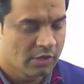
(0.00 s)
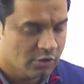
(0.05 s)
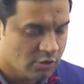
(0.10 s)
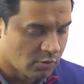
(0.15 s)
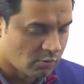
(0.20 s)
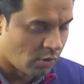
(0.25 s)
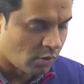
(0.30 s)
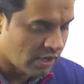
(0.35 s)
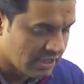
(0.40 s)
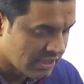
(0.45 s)

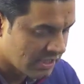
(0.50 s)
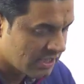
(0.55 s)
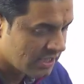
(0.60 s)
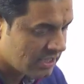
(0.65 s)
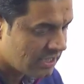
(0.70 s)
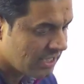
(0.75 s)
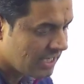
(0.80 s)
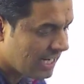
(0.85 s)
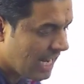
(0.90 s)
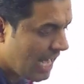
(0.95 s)
So what is
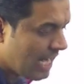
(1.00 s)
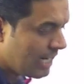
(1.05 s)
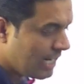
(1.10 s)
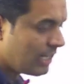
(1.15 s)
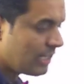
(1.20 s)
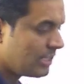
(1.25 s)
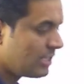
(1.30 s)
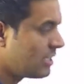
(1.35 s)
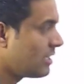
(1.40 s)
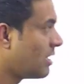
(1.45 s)
this
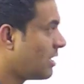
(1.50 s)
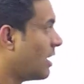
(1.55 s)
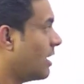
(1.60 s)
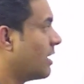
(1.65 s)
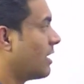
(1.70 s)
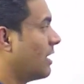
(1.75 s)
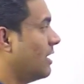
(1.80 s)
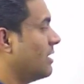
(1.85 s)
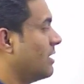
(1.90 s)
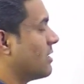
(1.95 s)
inheritance
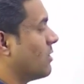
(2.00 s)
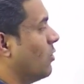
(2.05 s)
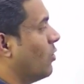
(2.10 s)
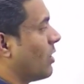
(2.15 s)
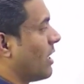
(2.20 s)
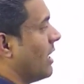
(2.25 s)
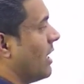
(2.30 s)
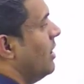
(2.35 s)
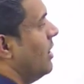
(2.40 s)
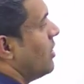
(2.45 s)
here is?
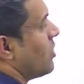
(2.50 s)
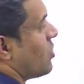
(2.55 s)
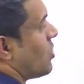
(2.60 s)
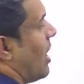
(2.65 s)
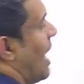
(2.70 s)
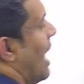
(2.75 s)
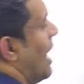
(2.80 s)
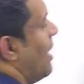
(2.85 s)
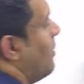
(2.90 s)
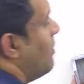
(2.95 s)
Okay, so
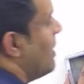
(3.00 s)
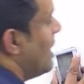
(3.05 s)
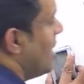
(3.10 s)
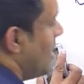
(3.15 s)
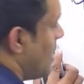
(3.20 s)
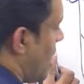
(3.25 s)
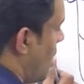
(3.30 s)
I'll be